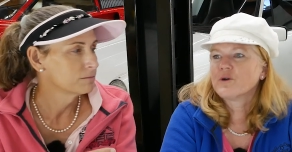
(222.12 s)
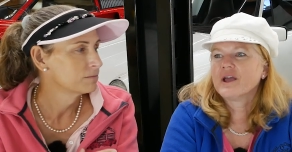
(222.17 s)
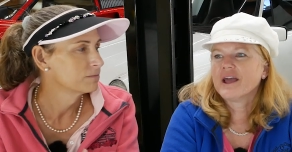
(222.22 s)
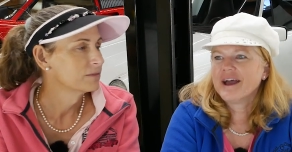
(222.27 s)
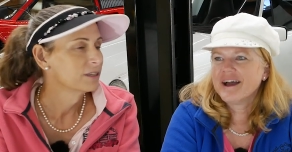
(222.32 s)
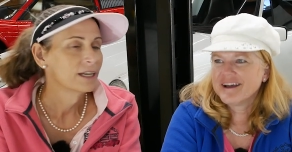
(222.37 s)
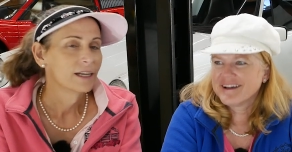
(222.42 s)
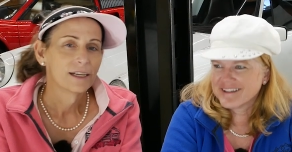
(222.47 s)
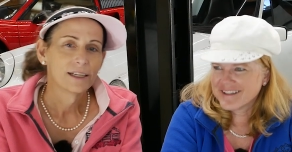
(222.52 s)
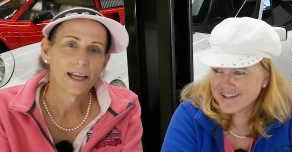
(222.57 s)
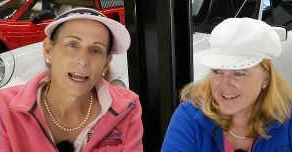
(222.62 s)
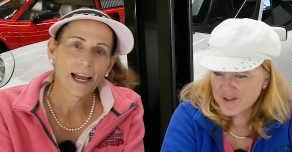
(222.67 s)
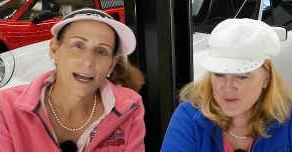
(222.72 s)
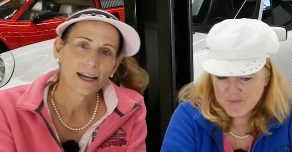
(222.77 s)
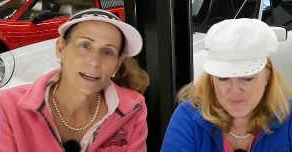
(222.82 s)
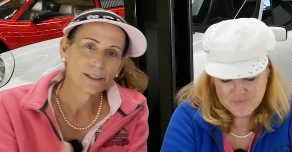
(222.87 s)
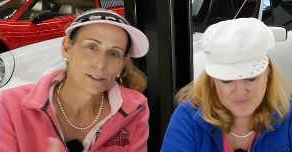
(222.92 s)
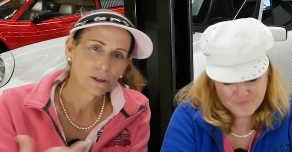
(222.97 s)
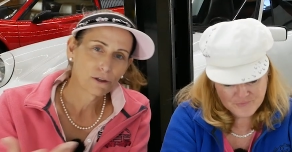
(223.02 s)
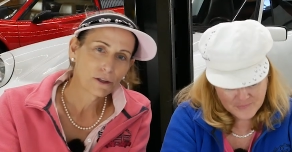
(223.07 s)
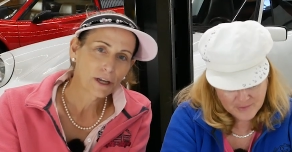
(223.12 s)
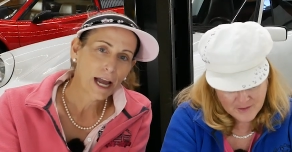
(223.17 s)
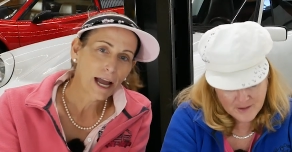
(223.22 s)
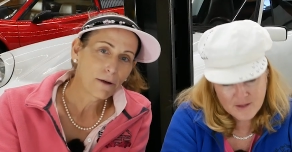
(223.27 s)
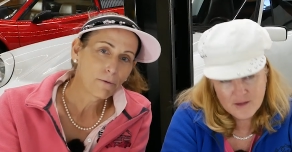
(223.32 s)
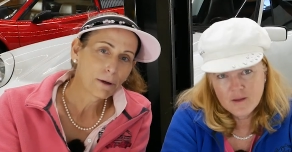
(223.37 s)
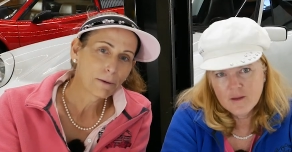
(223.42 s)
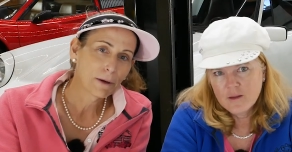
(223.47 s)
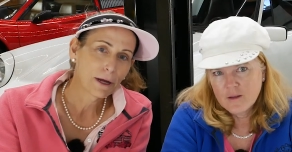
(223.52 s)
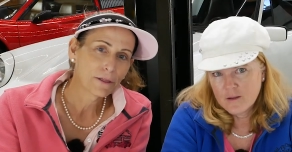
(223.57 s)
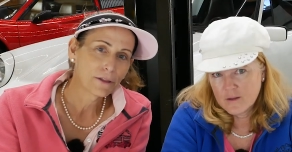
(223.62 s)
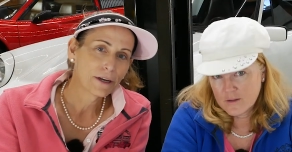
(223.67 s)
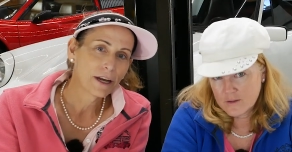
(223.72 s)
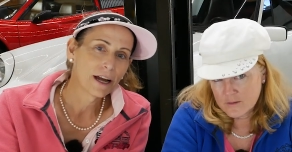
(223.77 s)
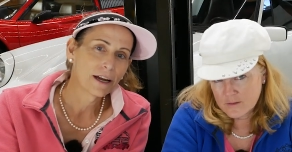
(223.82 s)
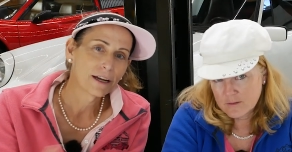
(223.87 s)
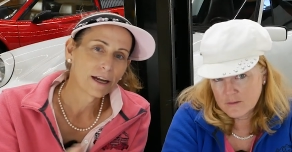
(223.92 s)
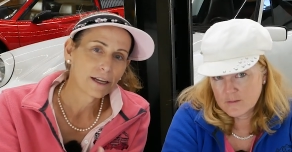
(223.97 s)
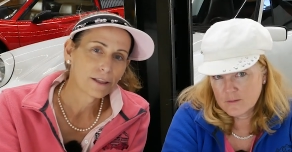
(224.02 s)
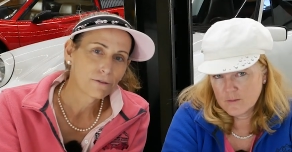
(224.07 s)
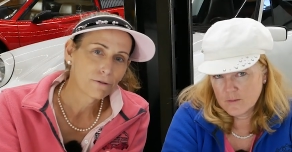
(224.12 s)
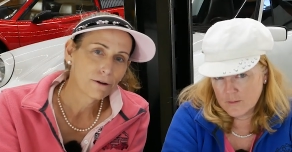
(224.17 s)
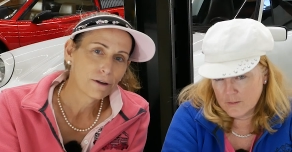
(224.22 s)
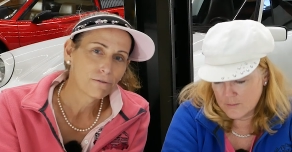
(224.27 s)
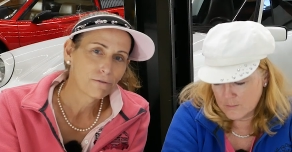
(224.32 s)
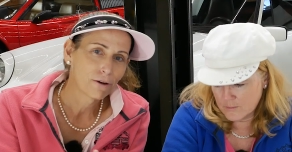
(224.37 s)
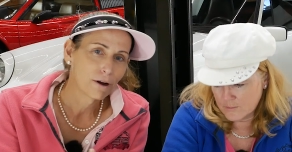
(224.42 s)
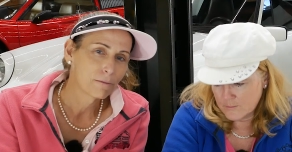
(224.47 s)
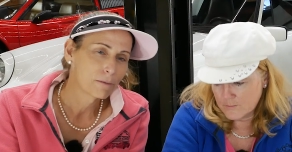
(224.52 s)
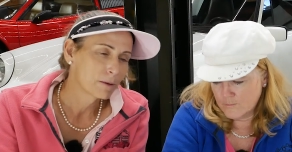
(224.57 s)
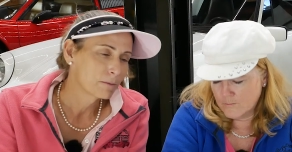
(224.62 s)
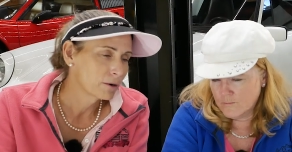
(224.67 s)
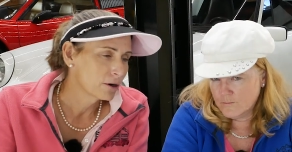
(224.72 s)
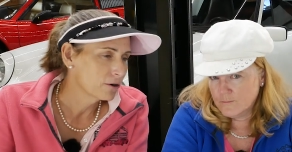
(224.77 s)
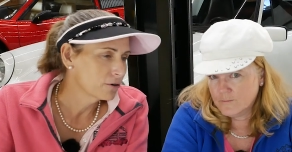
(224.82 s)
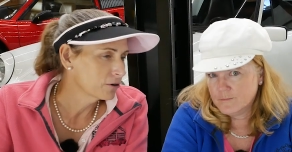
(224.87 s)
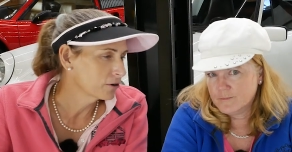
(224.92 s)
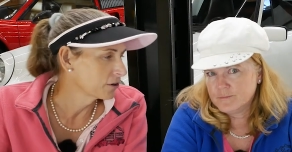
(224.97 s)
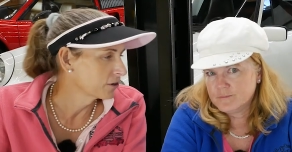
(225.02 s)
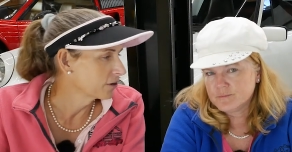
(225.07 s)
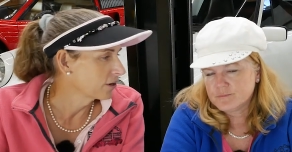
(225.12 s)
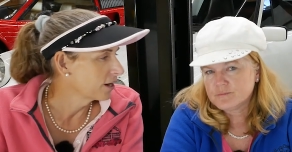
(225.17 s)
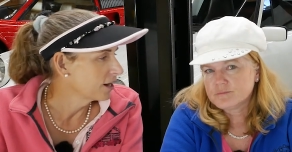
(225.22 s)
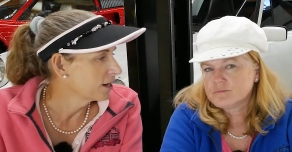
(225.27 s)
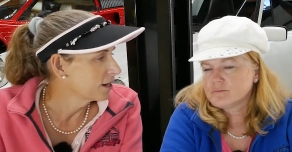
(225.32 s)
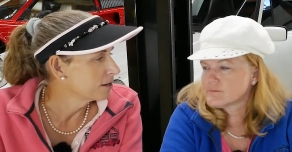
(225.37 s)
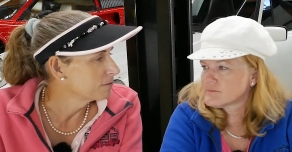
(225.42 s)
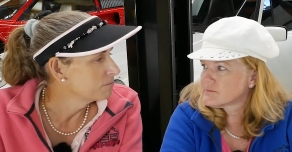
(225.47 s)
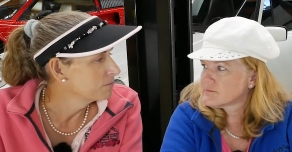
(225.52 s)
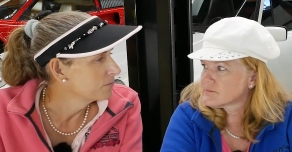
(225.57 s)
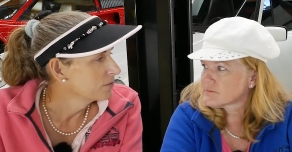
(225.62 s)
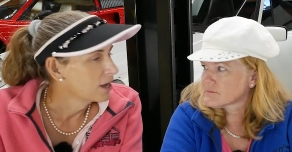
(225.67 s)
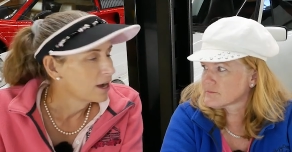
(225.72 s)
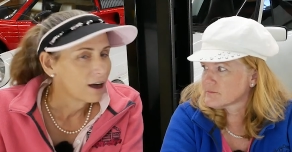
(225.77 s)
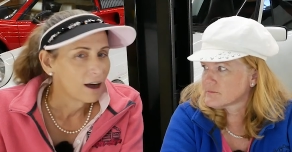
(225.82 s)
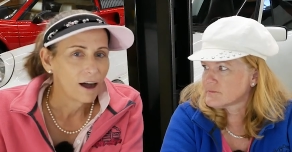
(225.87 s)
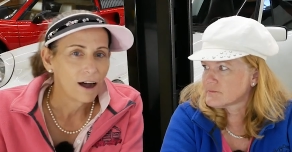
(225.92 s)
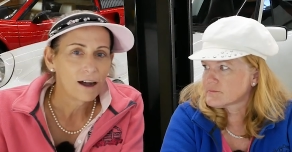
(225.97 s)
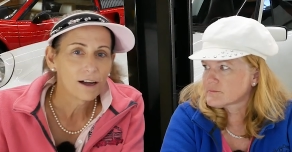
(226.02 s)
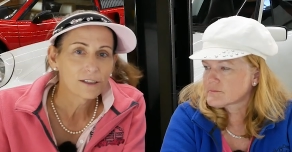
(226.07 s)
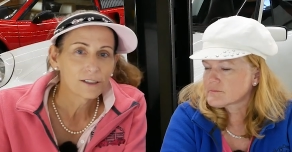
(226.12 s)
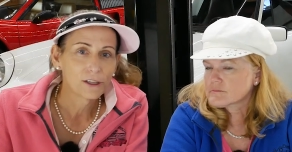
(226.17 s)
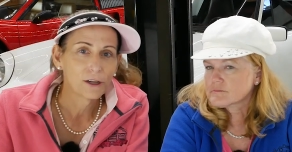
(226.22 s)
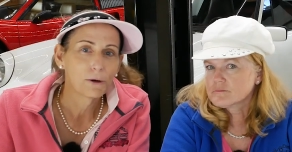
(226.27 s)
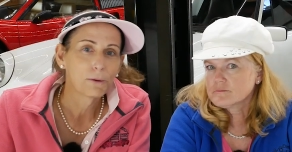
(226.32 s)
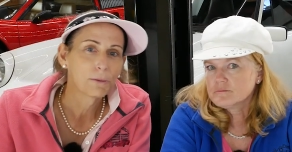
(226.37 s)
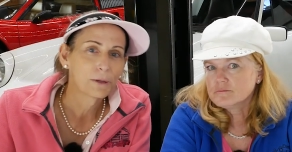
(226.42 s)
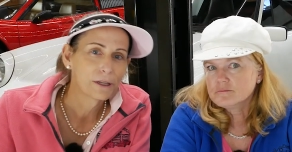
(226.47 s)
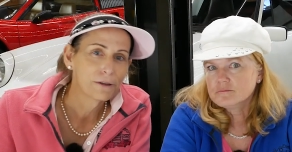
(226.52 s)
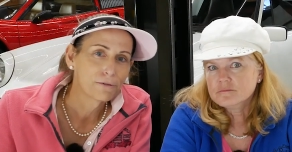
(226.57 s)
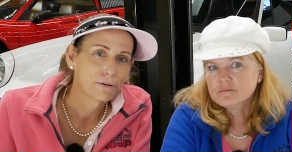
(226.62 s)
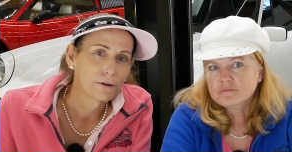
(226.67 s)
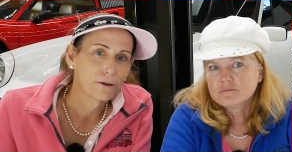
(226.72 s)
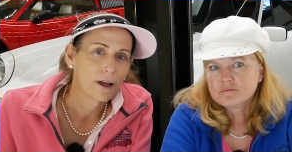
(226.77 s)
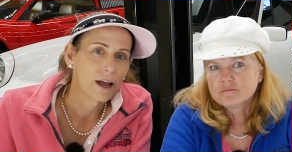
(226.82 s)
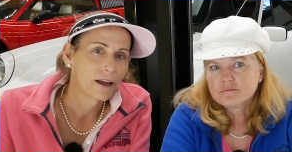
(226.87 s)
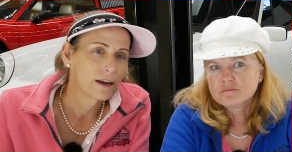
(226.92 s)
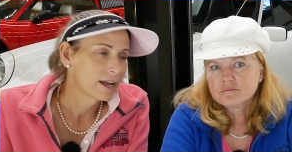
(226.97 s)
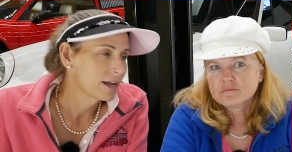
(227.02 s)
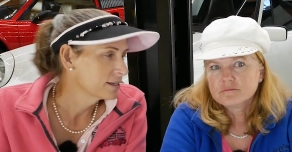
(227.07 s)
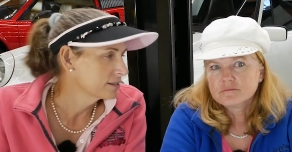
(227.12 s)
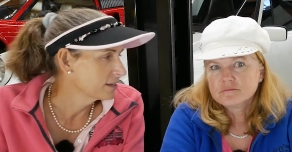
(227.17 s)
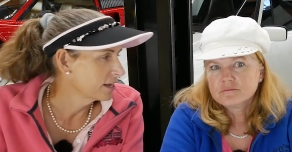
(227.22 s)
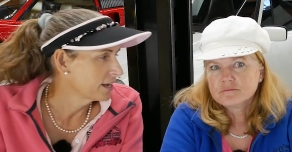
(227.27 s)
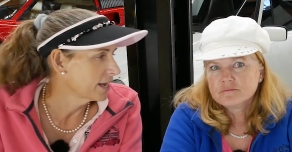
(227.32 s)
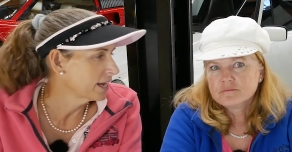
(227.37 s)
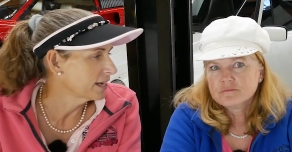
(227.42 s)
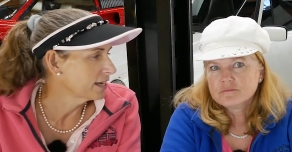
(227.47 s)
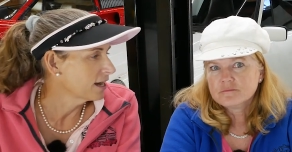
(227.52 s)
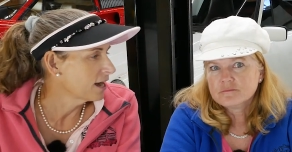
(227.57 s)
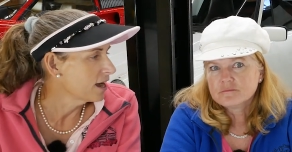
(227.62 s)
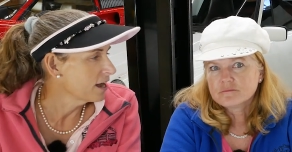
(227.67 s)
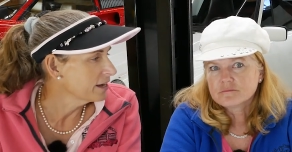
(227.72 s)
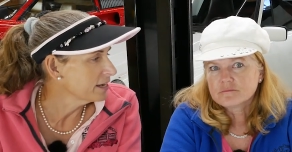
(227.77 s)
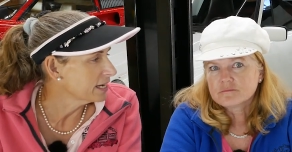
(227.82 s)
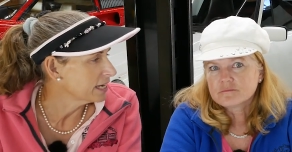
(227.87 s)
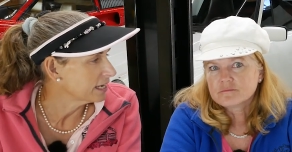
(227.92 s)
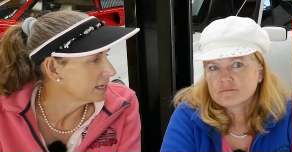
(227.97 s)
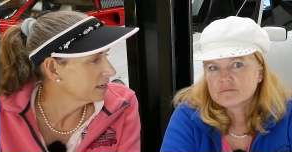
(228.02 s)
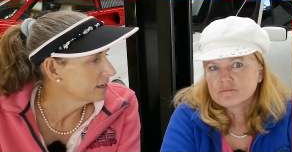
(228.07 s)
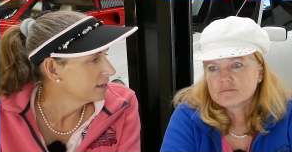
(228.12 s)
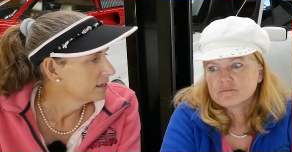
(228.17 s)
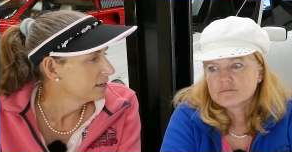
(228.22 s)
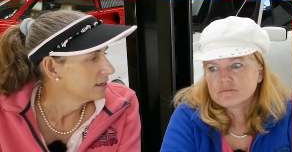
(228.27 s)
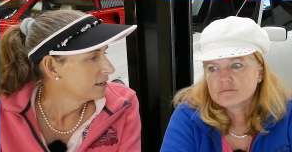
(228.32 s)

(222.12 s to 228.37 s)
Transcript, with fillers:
Speaker 1: yeah, yeah. So the guy we bought the nine nine three from, the broker, um, also, believe it or not, has a honey.